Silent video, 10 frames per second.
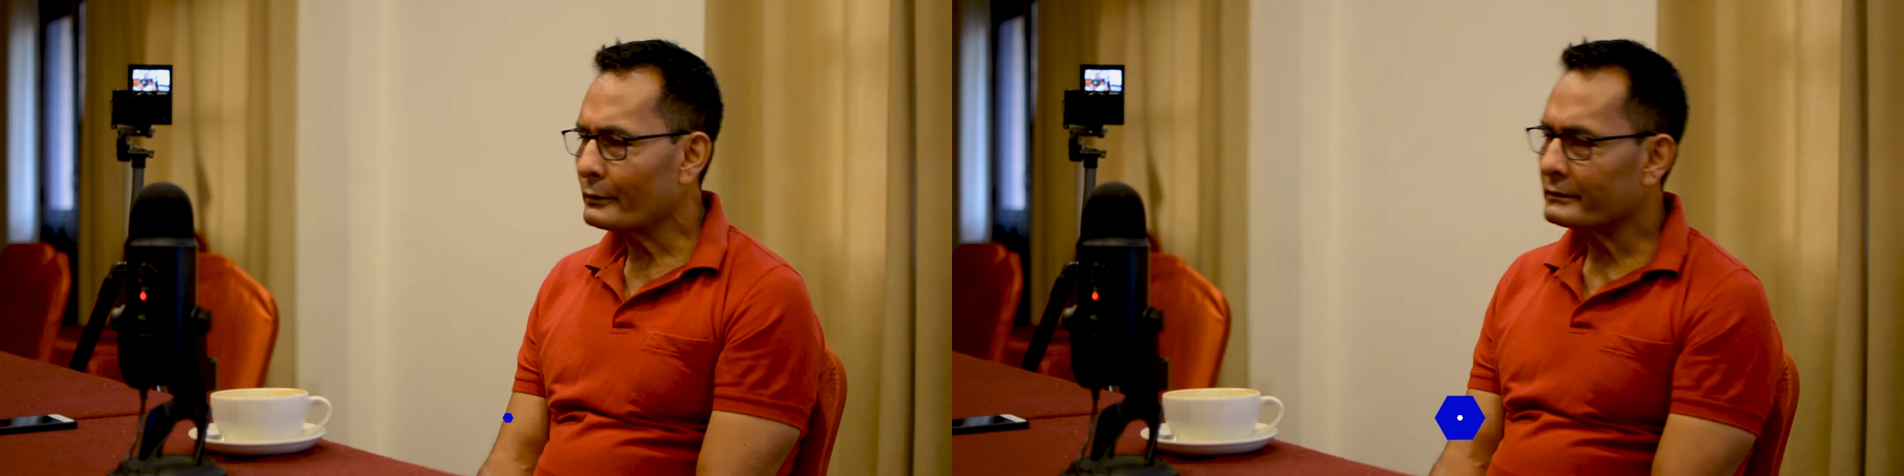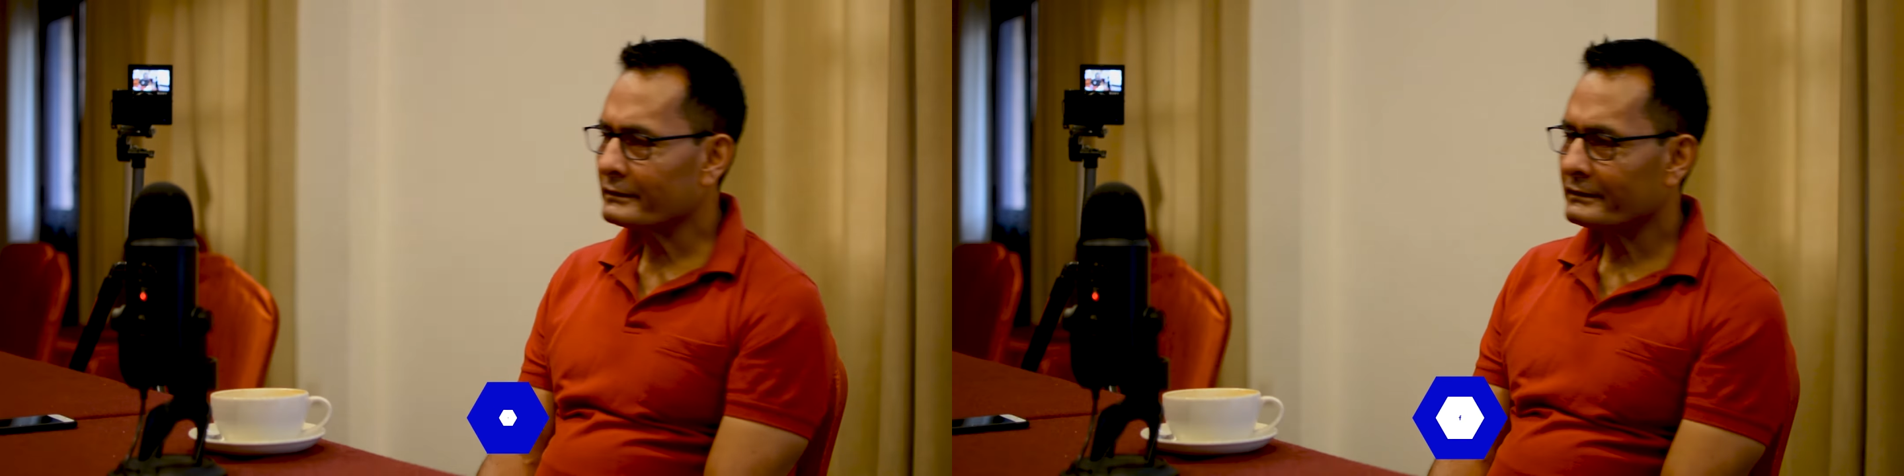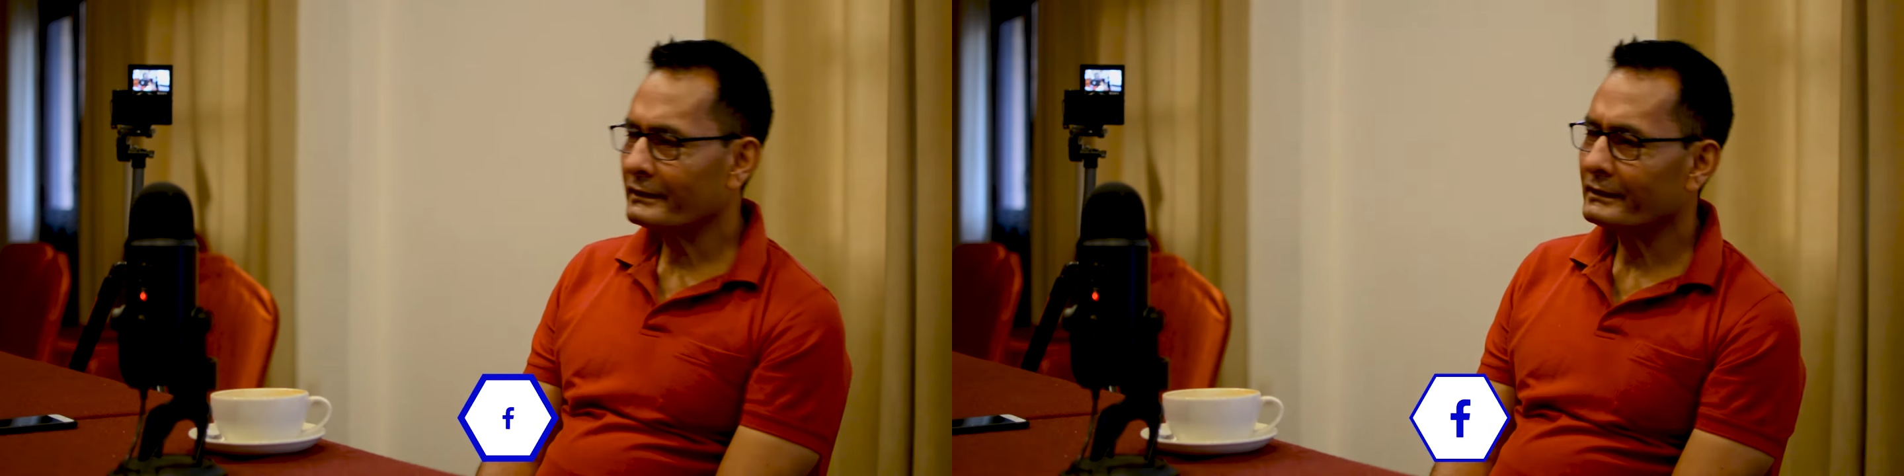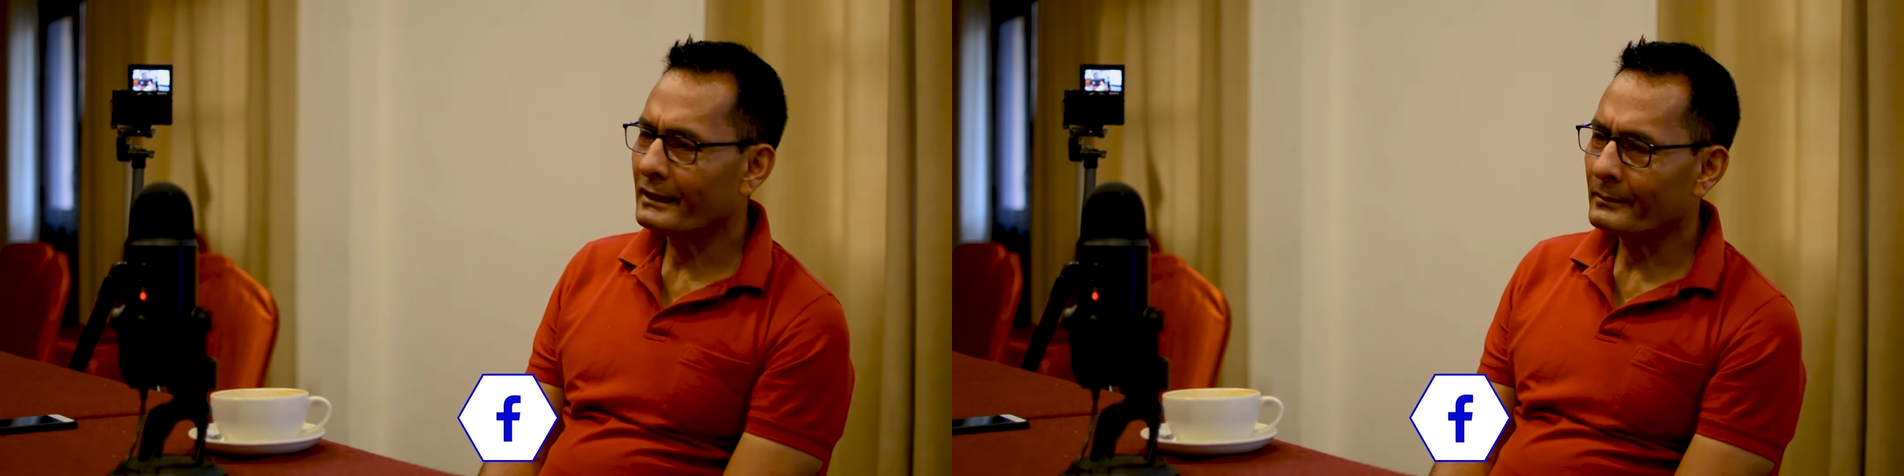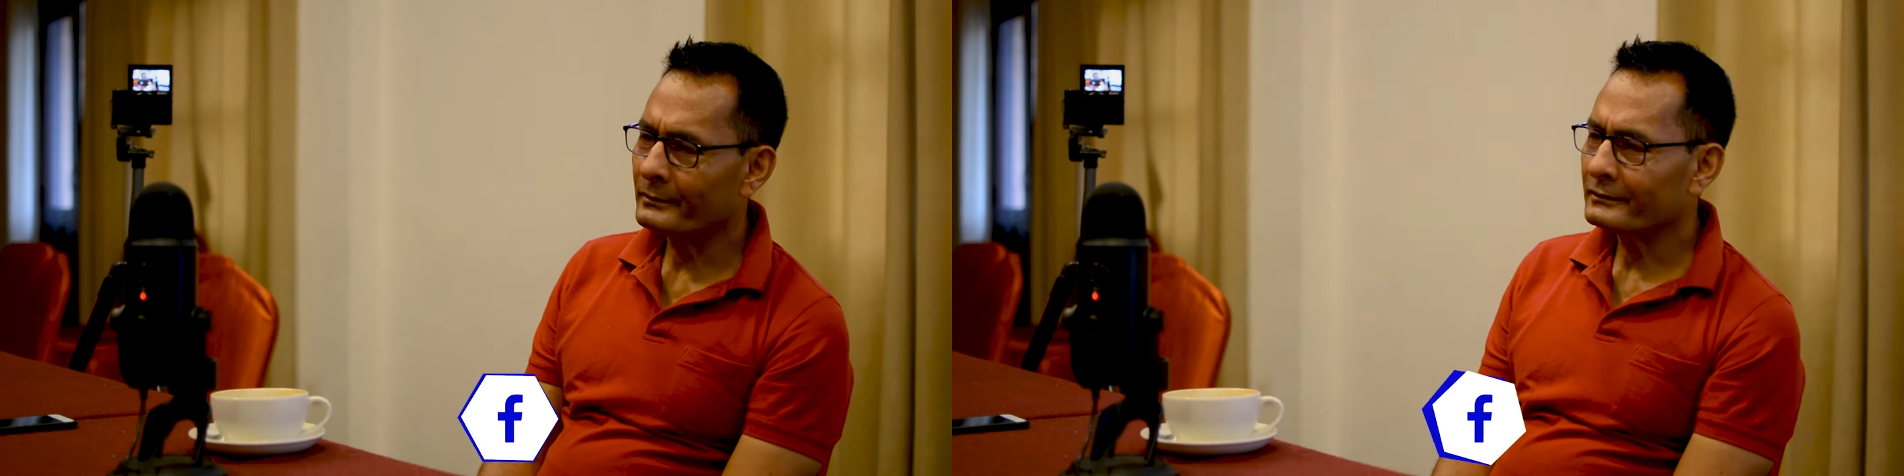it's, see,
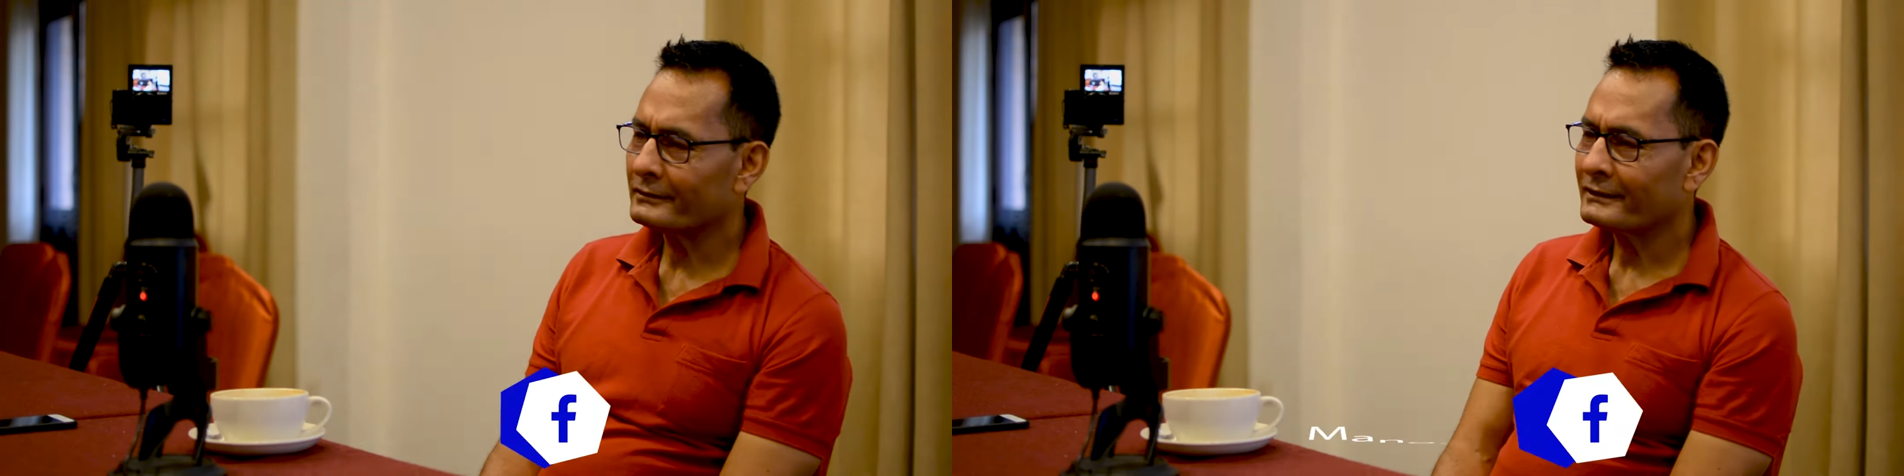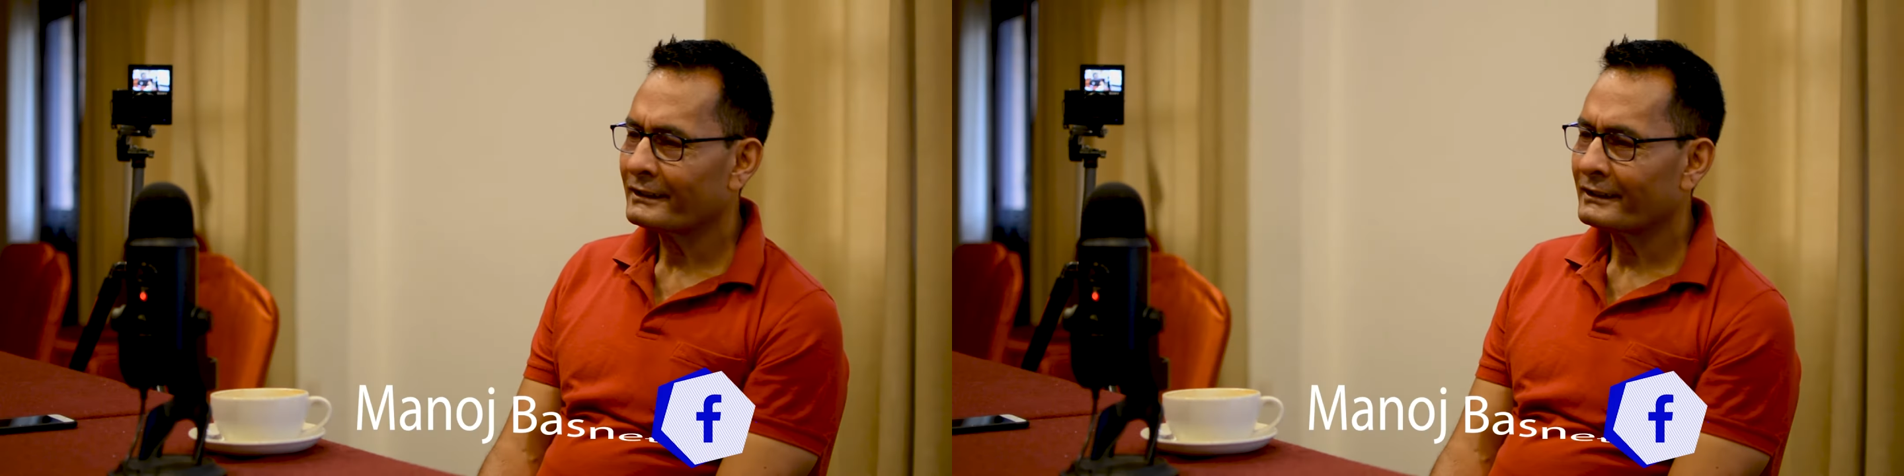I mean,